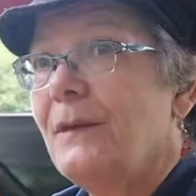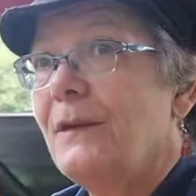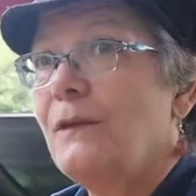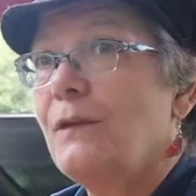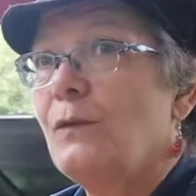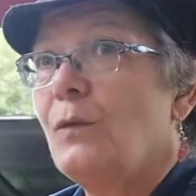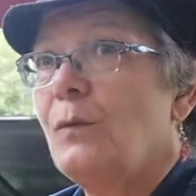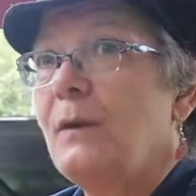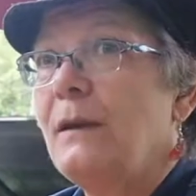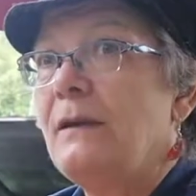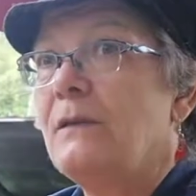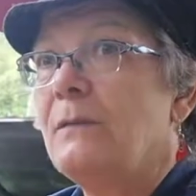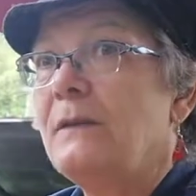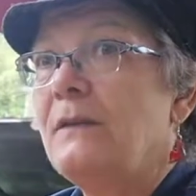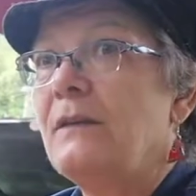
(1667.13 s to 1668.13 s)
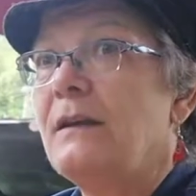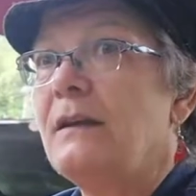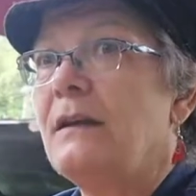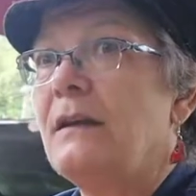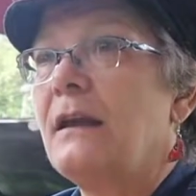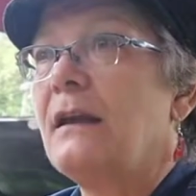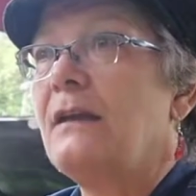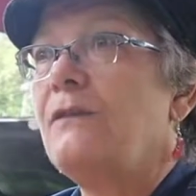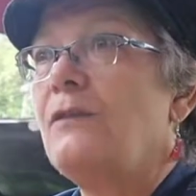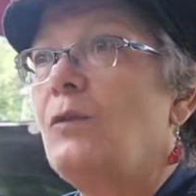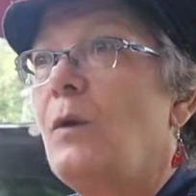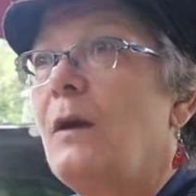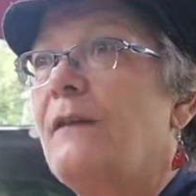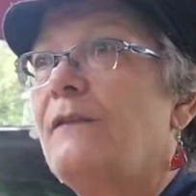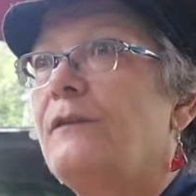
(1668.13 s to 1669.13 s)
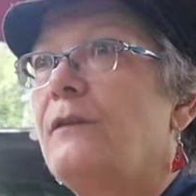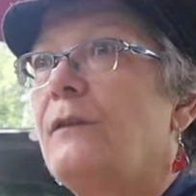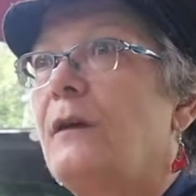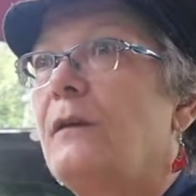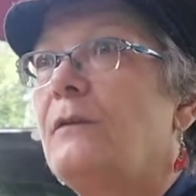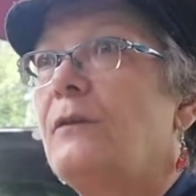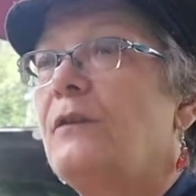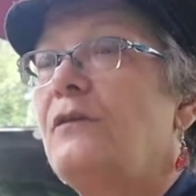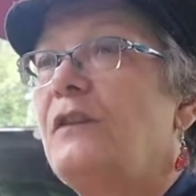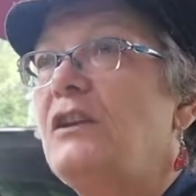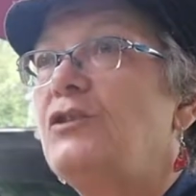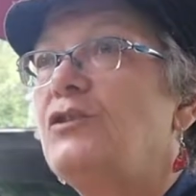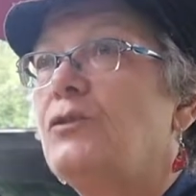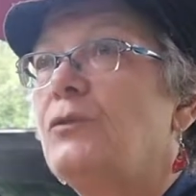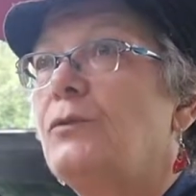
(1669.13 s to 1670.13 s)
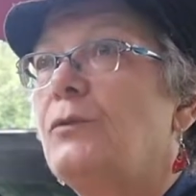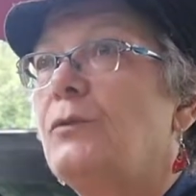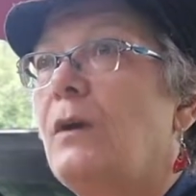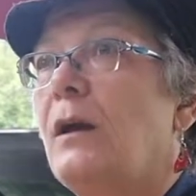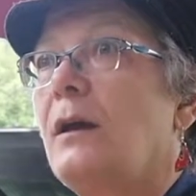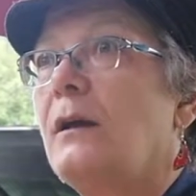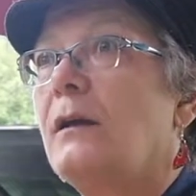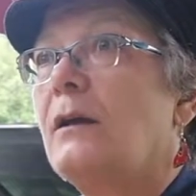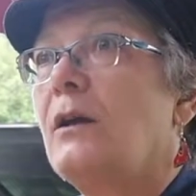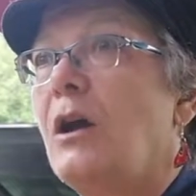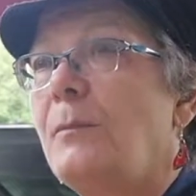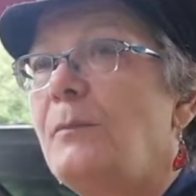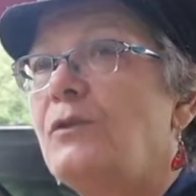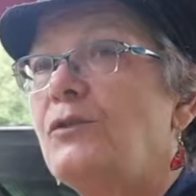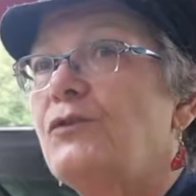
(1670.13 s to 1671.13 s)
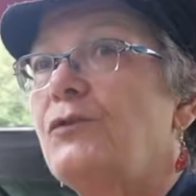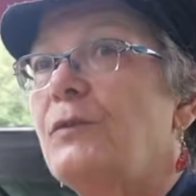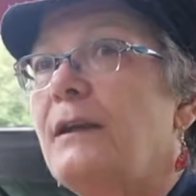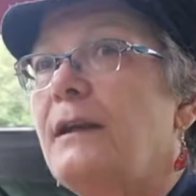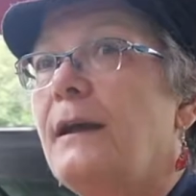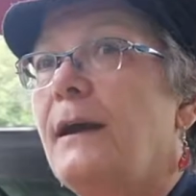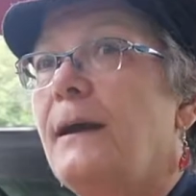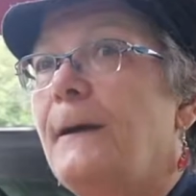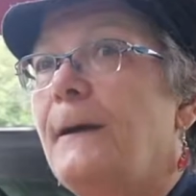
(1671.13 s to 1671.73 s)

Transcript: So in Switzerland, like if you finished your carpentry